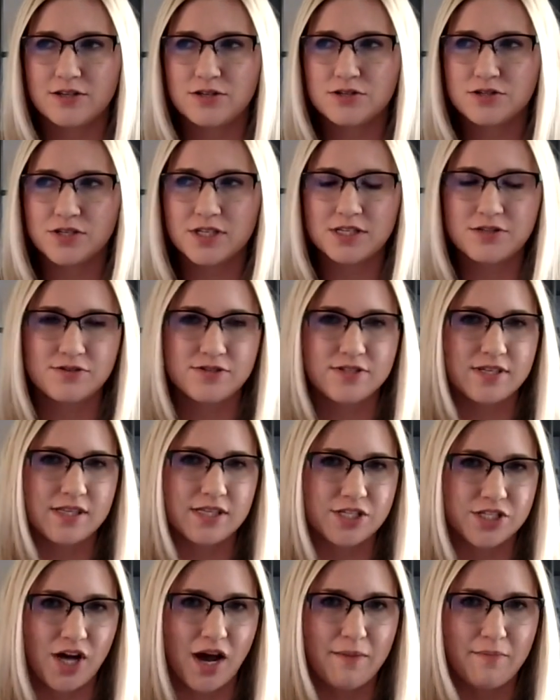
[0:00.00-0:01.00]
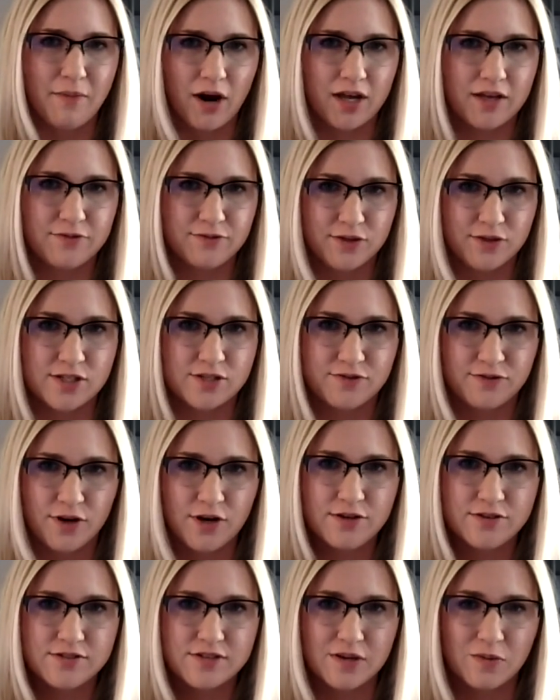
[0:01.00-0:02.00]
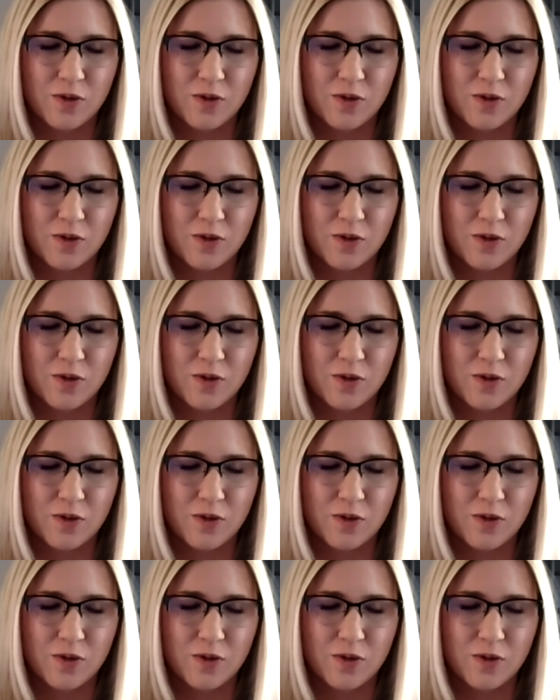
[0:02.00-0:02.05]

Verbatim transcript: Usually you see the job market flinch first,